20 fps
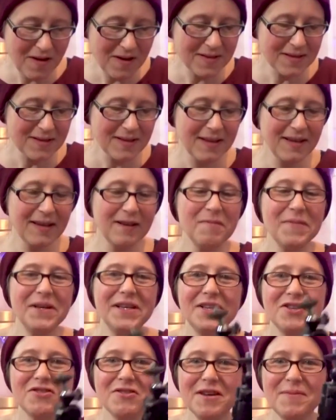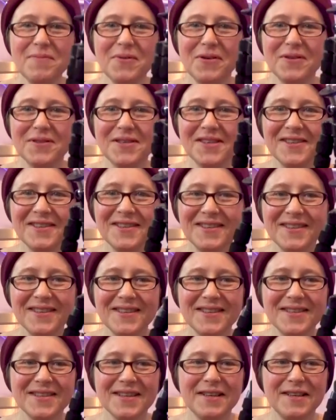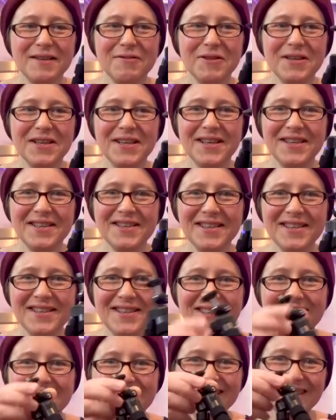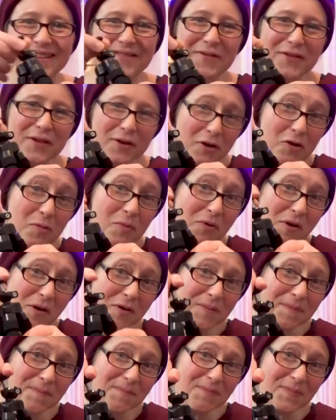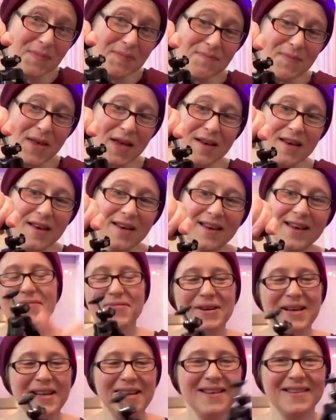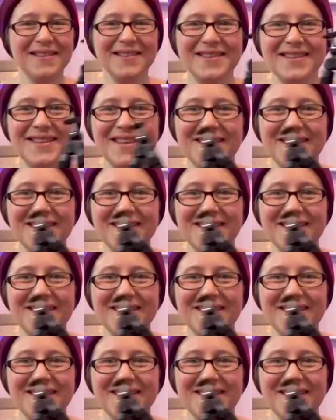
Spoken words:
are, a little mini tripod. Exactly what I needed for the GoPro. Brilliant,